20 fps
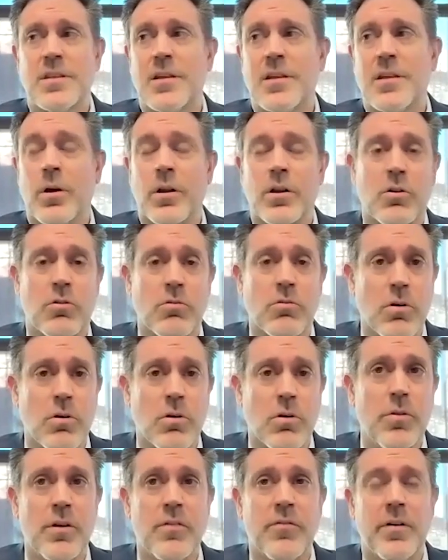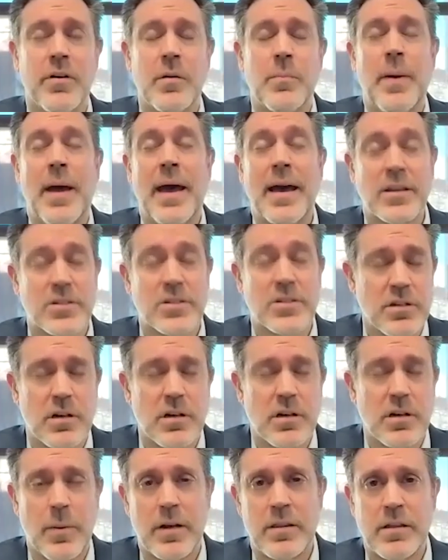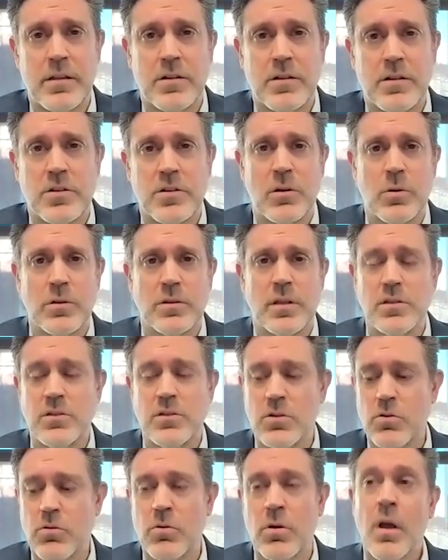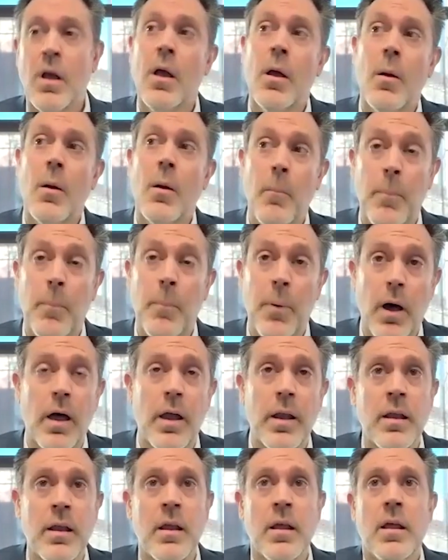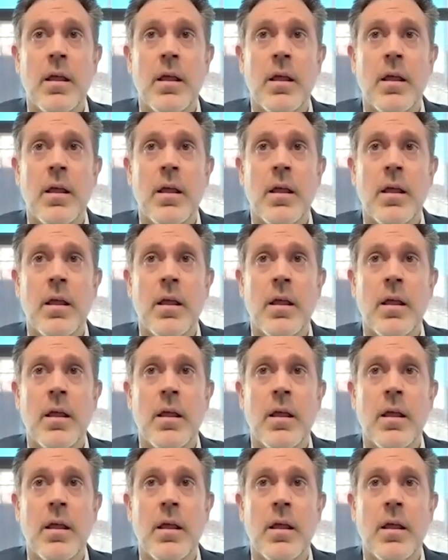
They want to grow. They're very passionate about it, the industry and what they do, but